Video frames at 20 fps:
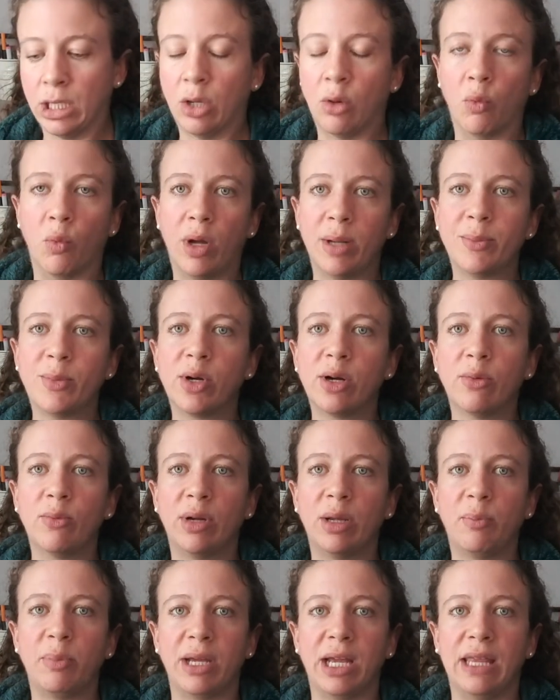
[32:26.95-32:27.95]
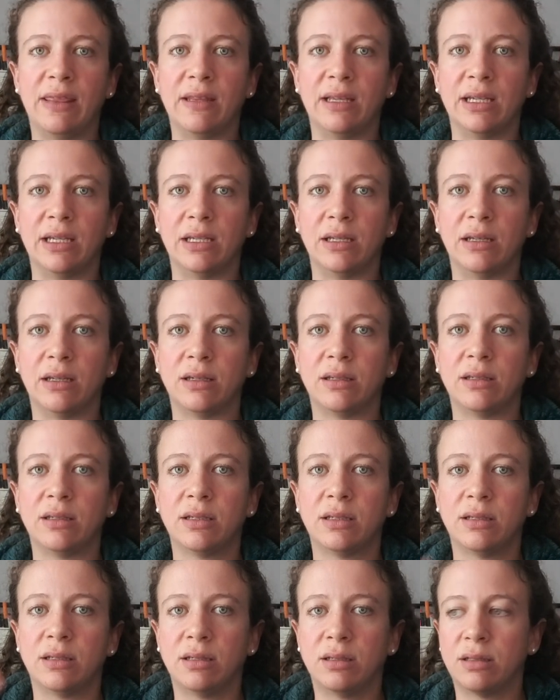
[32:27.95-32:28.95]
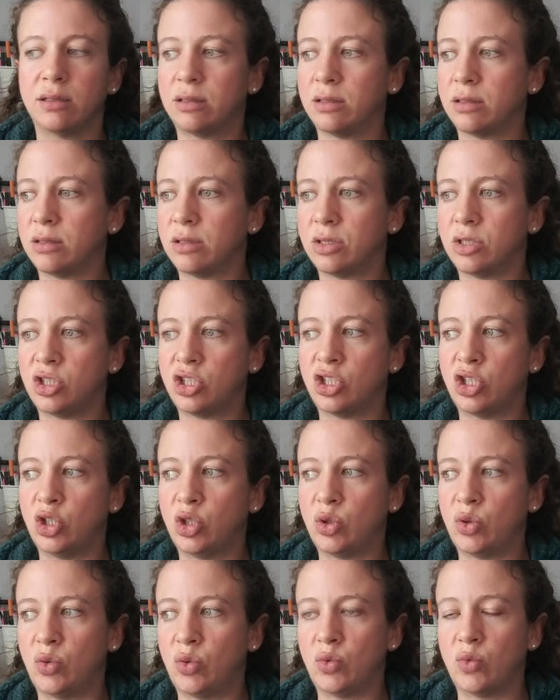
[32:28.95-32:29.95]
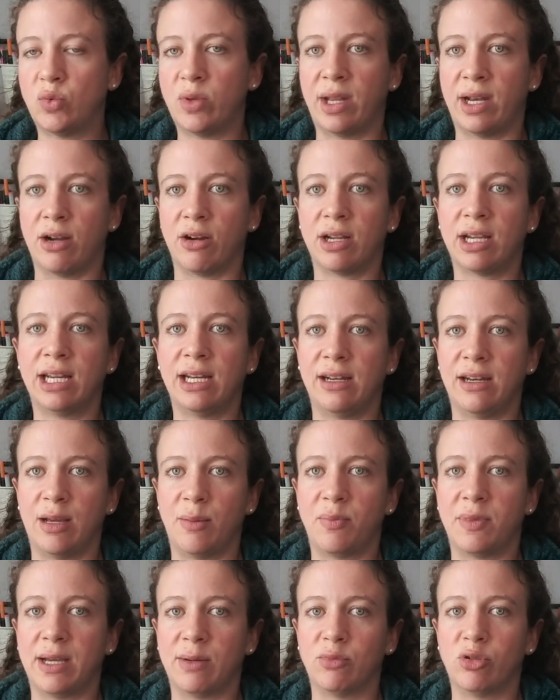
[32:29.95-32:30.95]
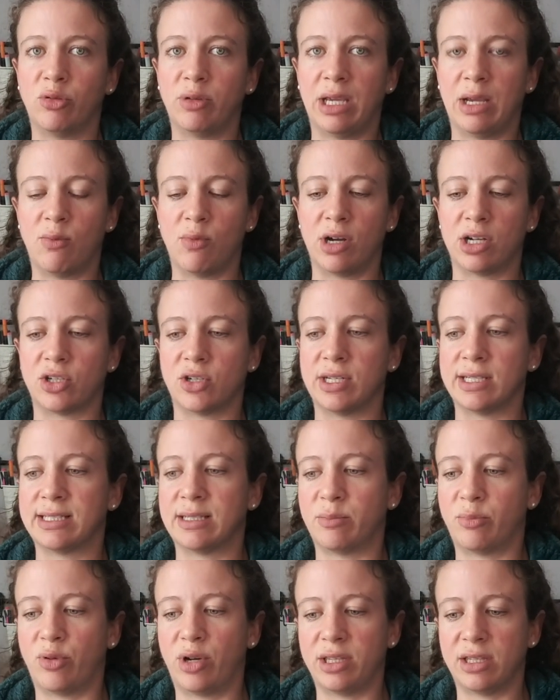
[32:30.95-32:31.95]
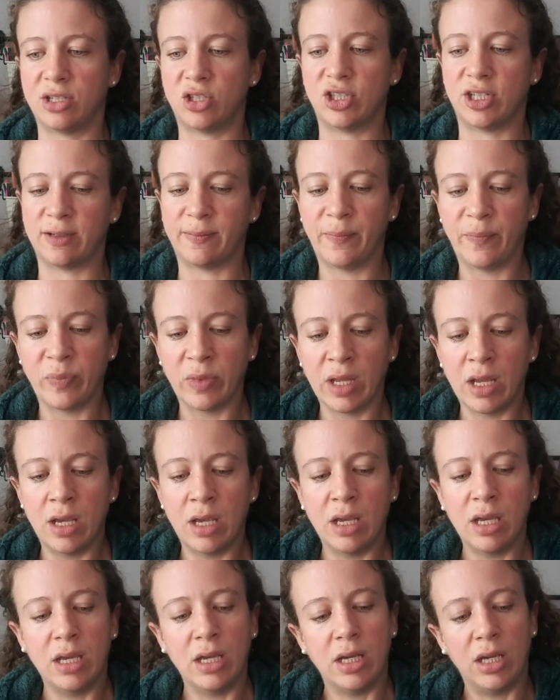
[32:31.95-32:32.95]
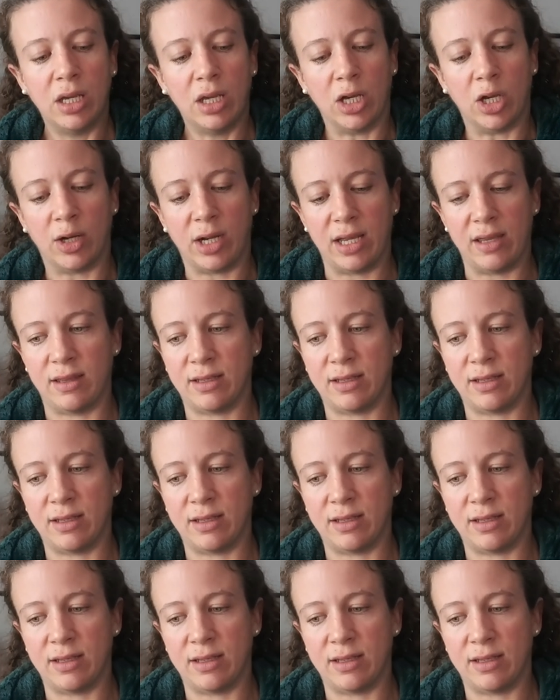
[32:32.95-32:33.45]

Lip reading: One more WIP and then two that are kitted up that will get worked on at some point this year. Okay.